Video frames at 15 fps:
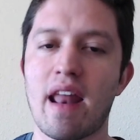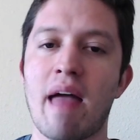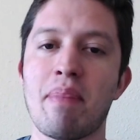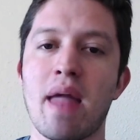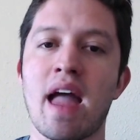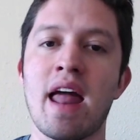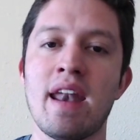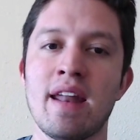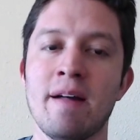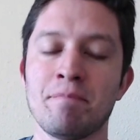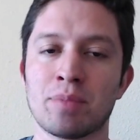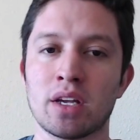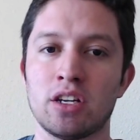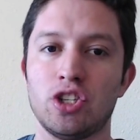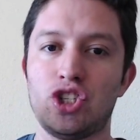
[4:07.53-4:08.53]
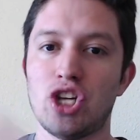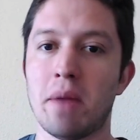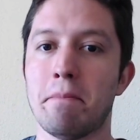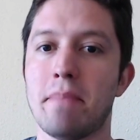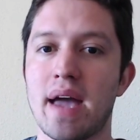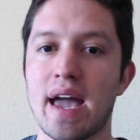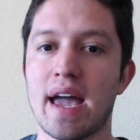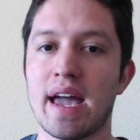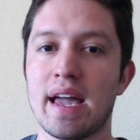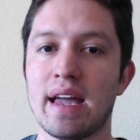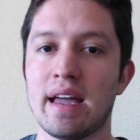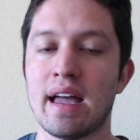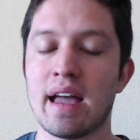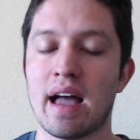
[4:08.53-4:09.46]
And then Jinbei